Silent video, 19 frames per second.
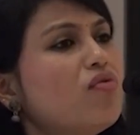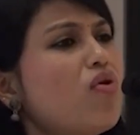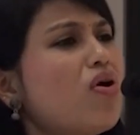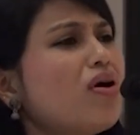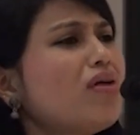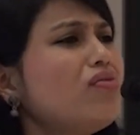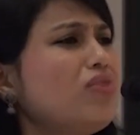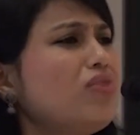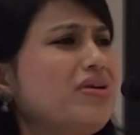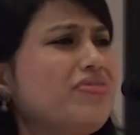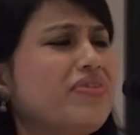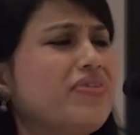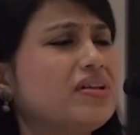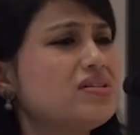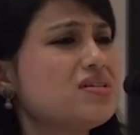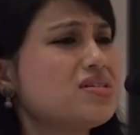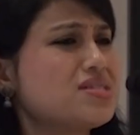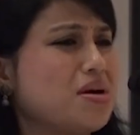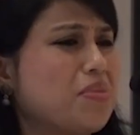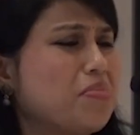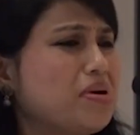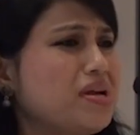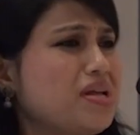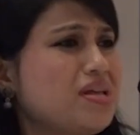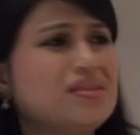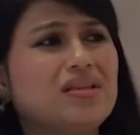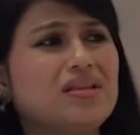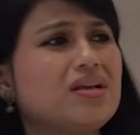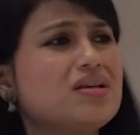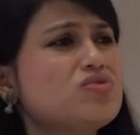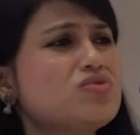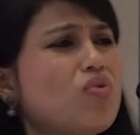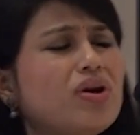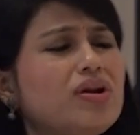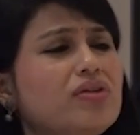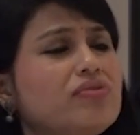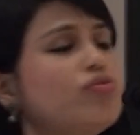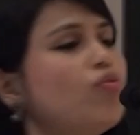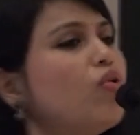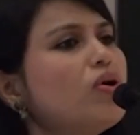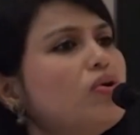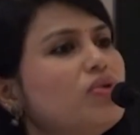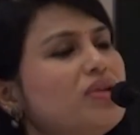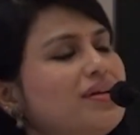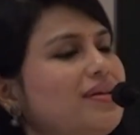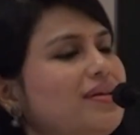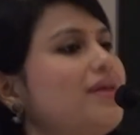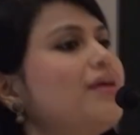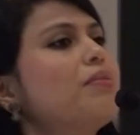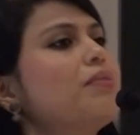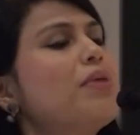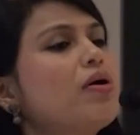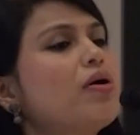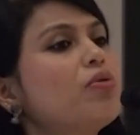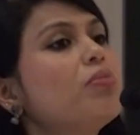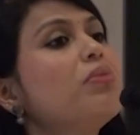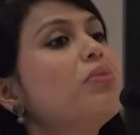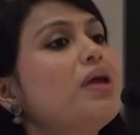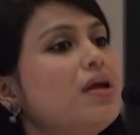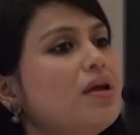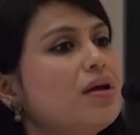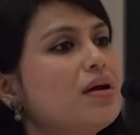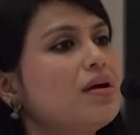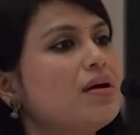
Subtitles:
What if somebody thinks, what do they think about me?